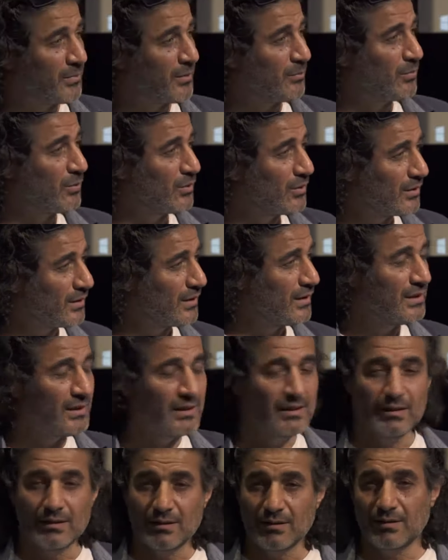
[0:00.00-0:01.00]
people
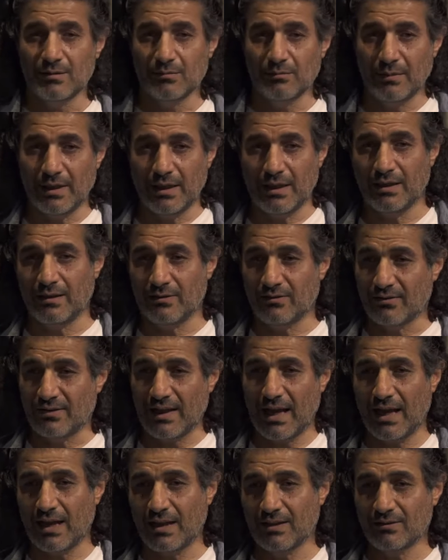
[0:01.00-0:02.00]
make
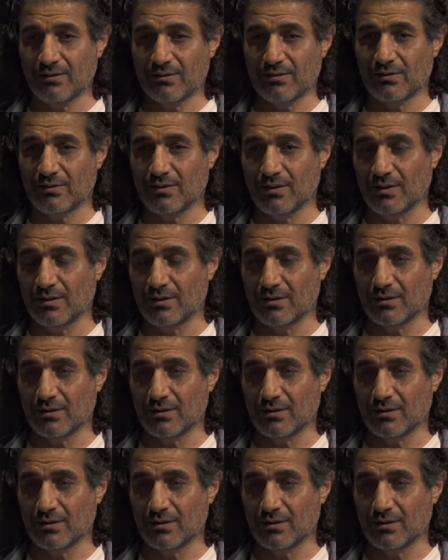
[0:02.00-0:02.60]
stands,